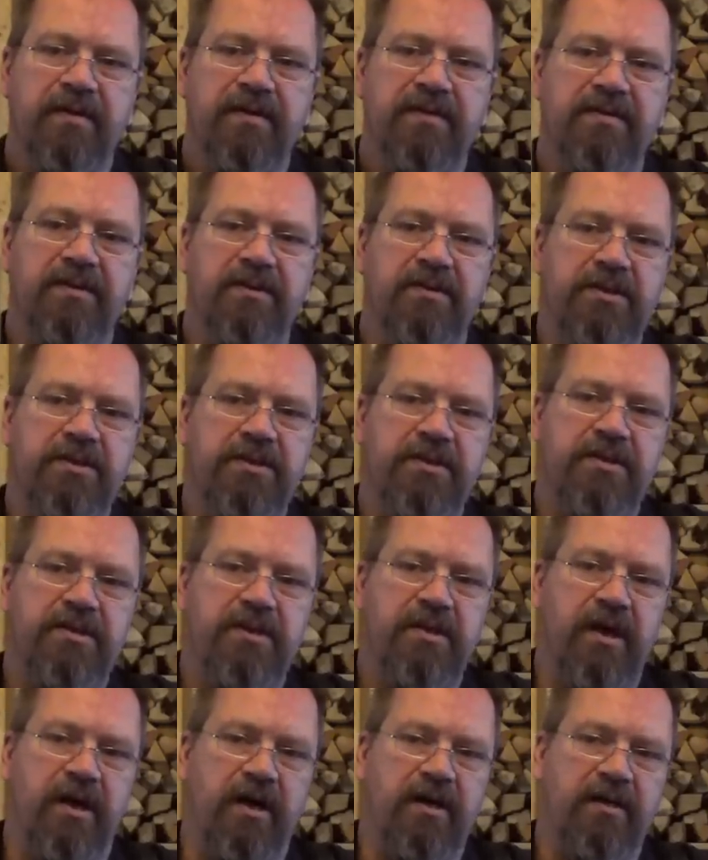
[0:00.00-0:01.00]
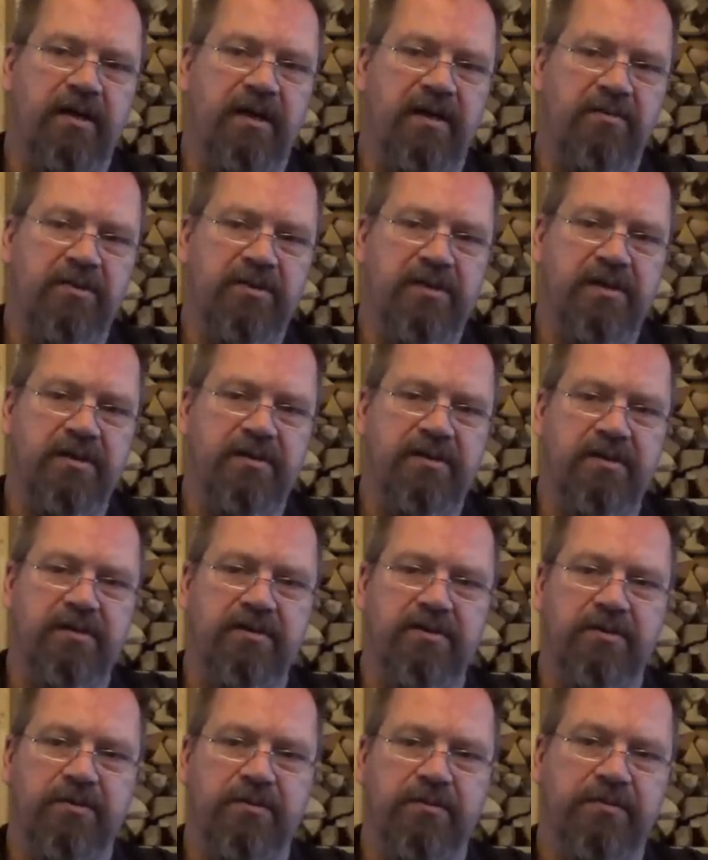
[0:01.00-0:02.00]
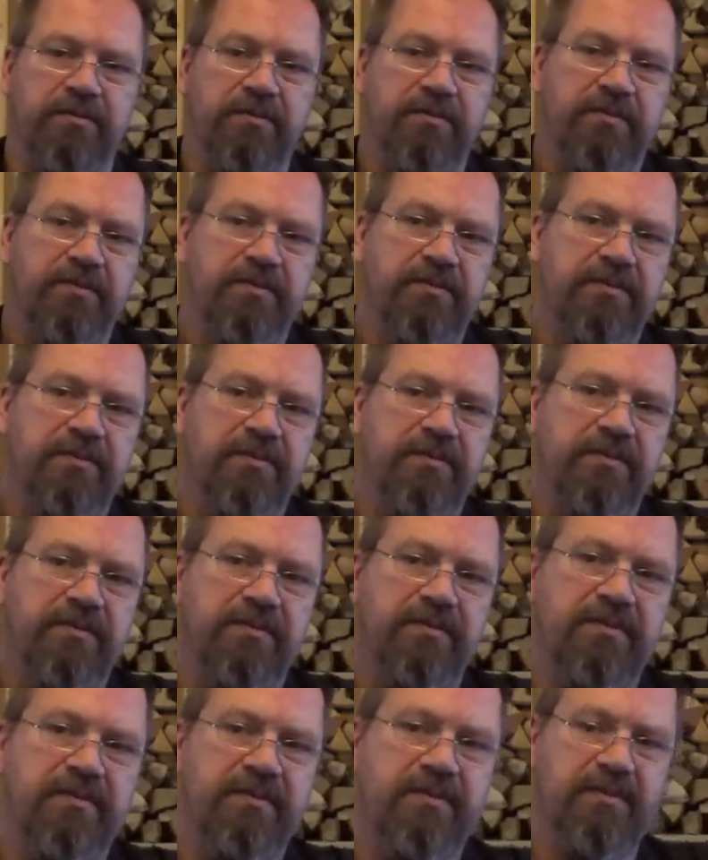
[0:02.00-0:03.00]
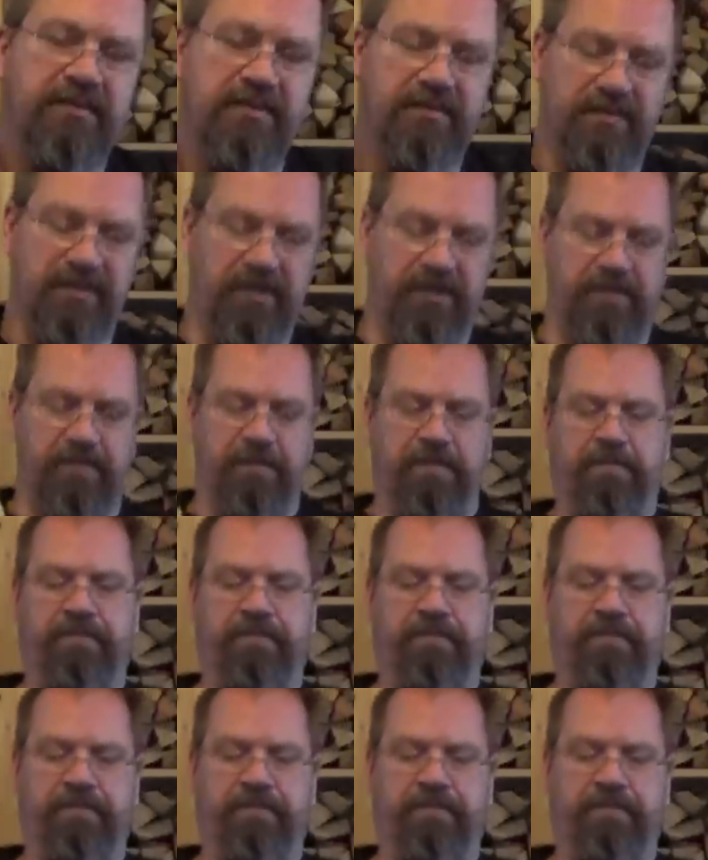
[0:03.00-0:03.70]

So this is the guy that I was listening to, right?